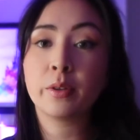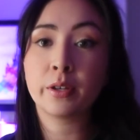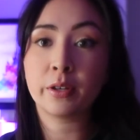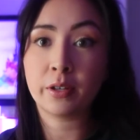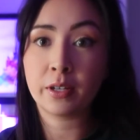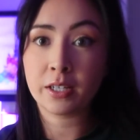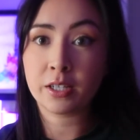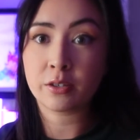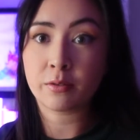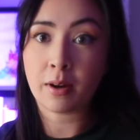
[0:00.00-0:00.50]
you
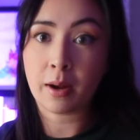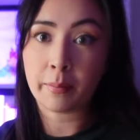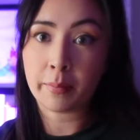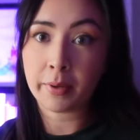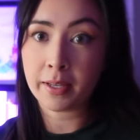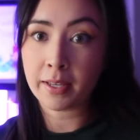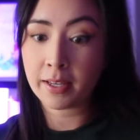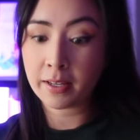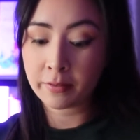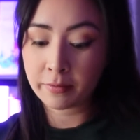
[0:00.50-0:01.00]
need to wrap a
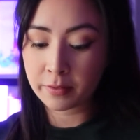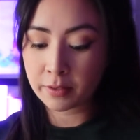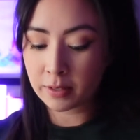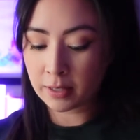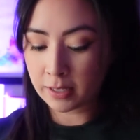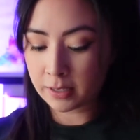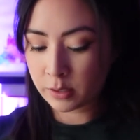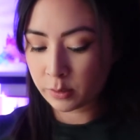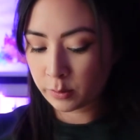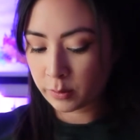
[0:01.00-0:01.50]
gift,
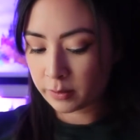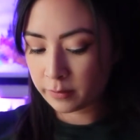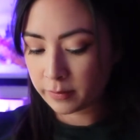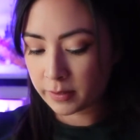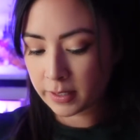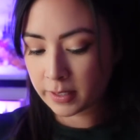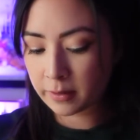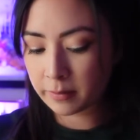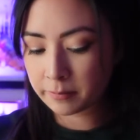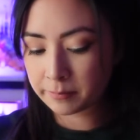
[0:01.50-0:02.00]
that sort of
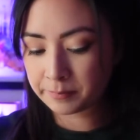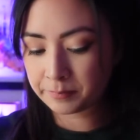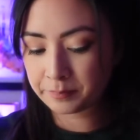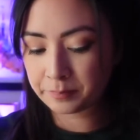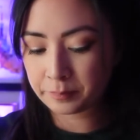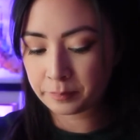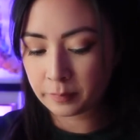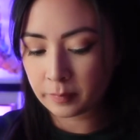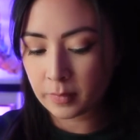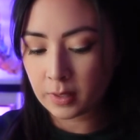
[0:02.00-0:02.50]
thing.
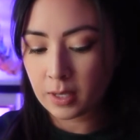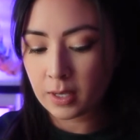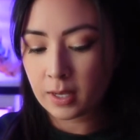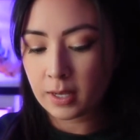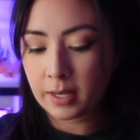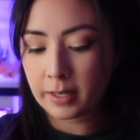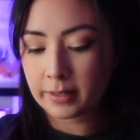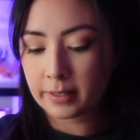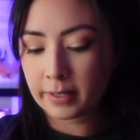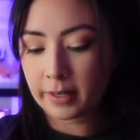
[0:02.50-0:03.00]

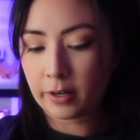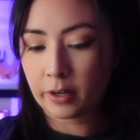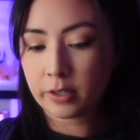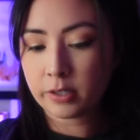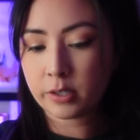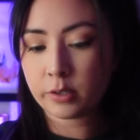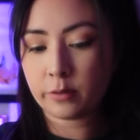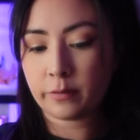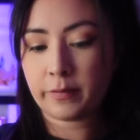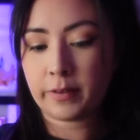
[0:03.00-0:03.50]
Then I
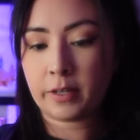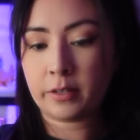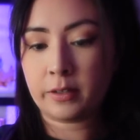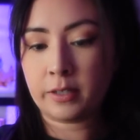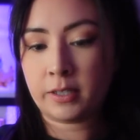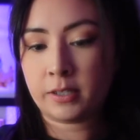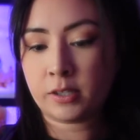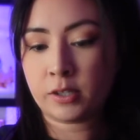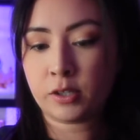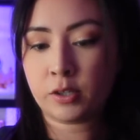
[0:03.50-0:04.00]
also found
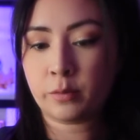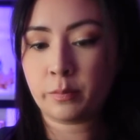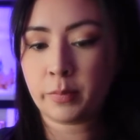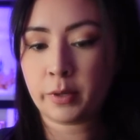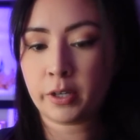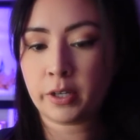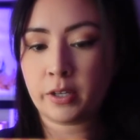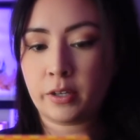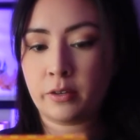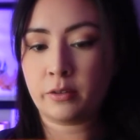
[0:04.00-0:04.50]
these super
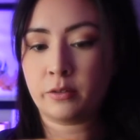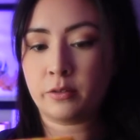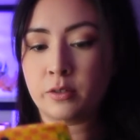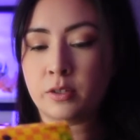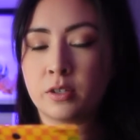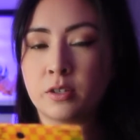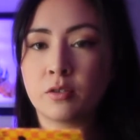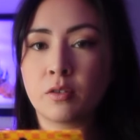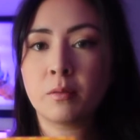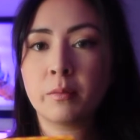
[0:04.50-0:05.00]

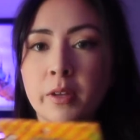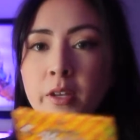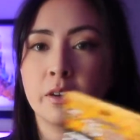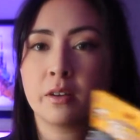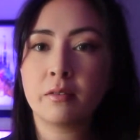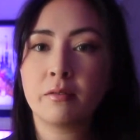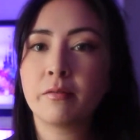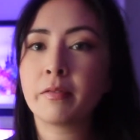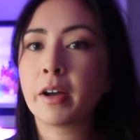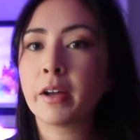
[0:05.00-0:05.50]
cute. Normally you
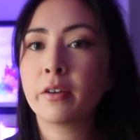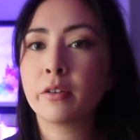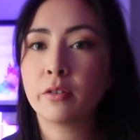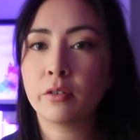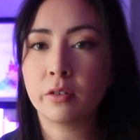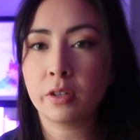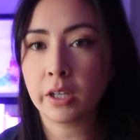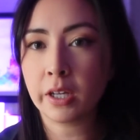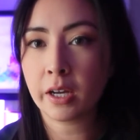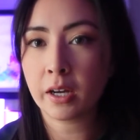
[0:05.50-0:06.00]
can find
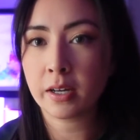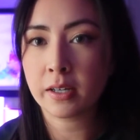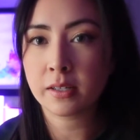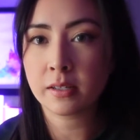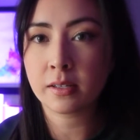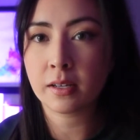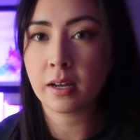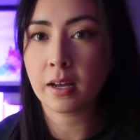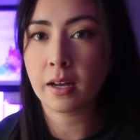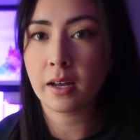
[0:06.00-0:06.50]
googly
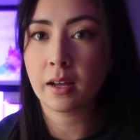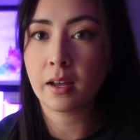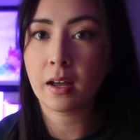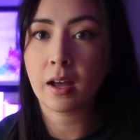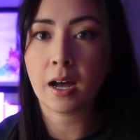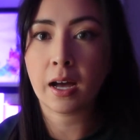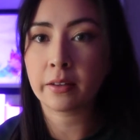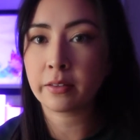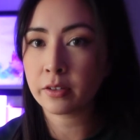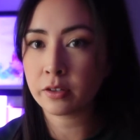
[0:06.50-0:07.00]
eyes
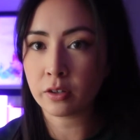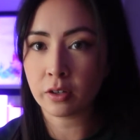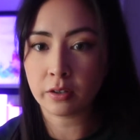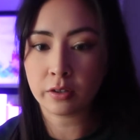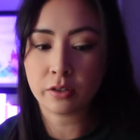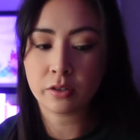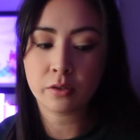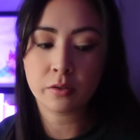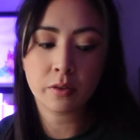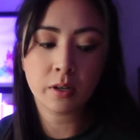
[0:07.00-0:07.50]
at the
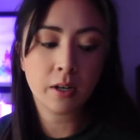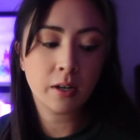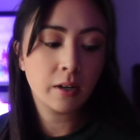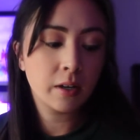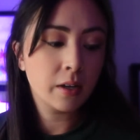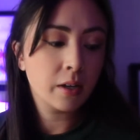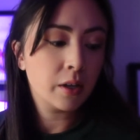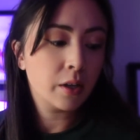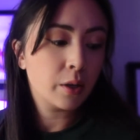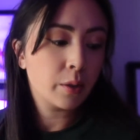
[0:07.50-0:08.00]
dollar store,
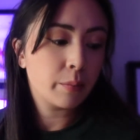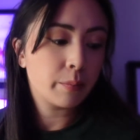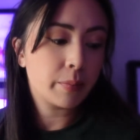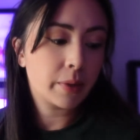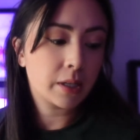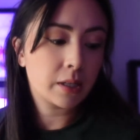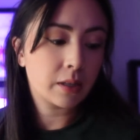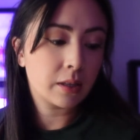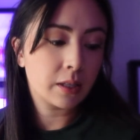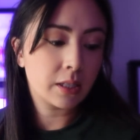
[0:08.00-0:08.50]

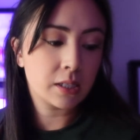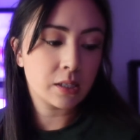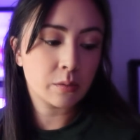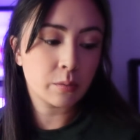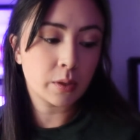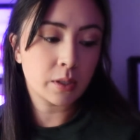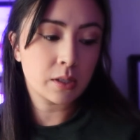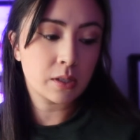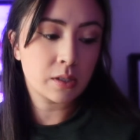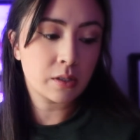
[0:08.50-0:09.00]
but these
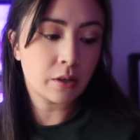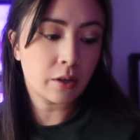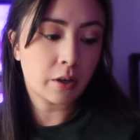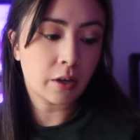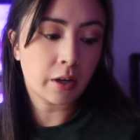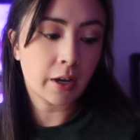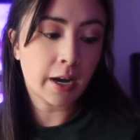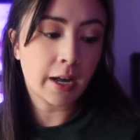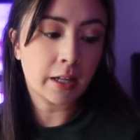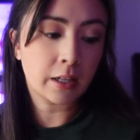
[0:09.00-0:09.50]
ones
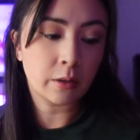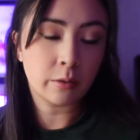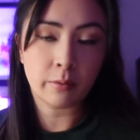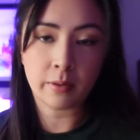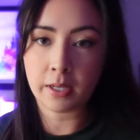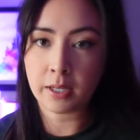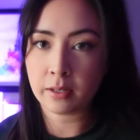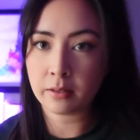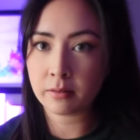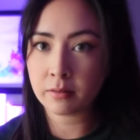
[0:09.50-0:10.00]
are
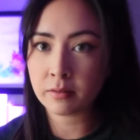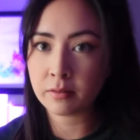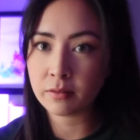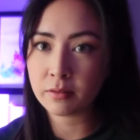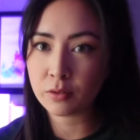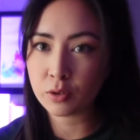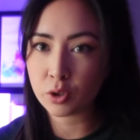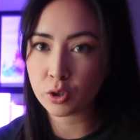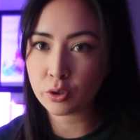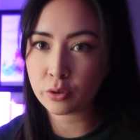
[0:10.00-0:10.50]
Halloween
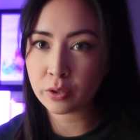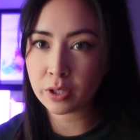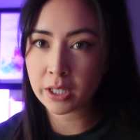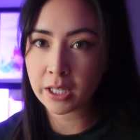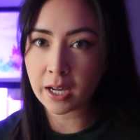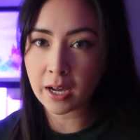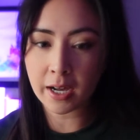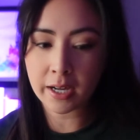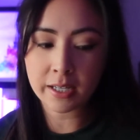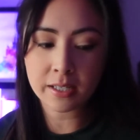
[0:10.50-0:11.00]

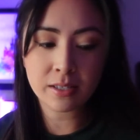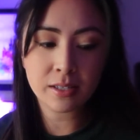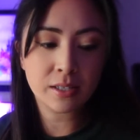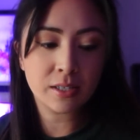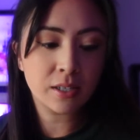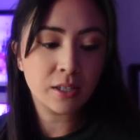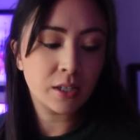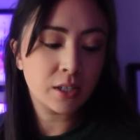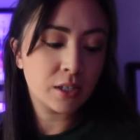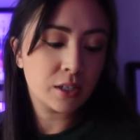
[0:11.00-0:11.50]
googly eyes.
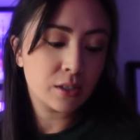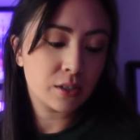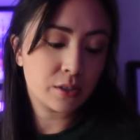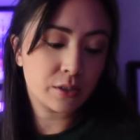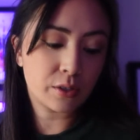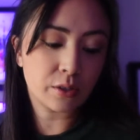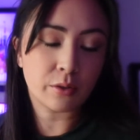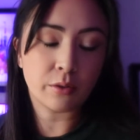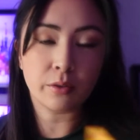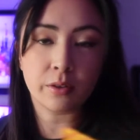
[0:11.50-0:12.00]

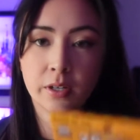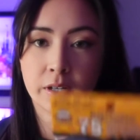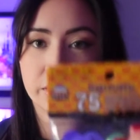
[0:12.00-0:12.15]
So they're